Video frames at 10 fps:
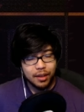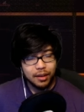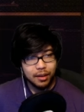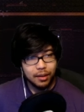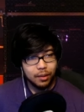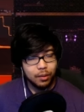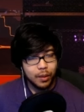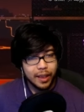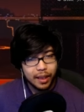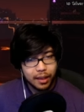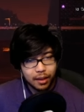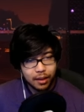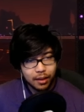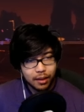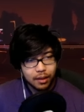It's a little weak
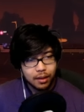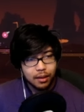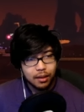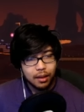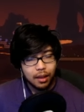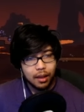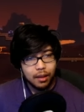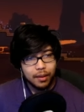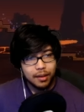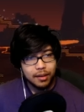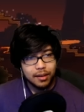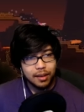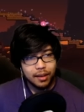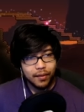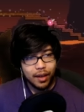because um, it's
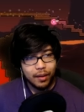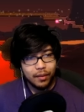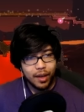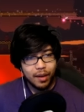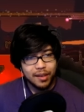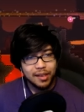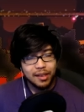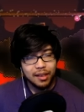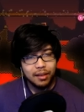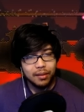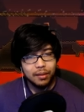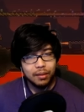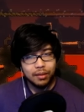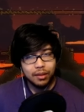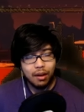like very, very
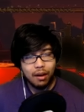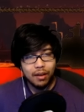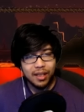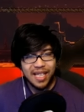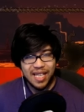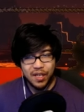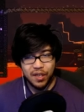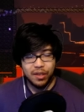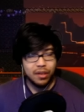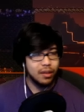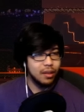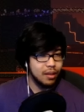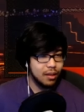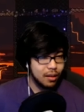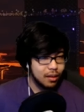single target-ish,
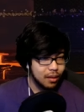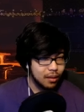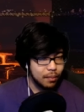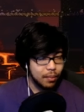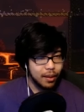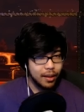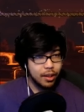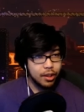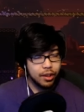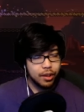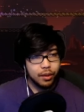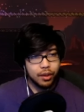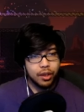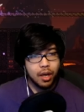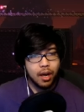but it should do the
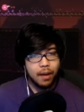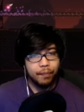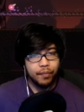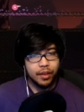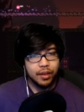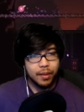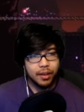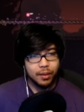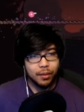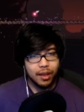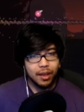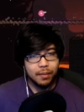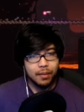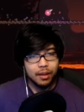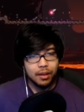job, especially when I'm
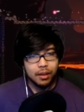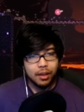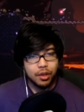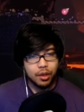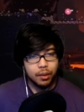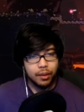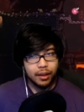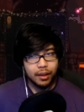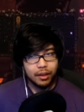controlling it.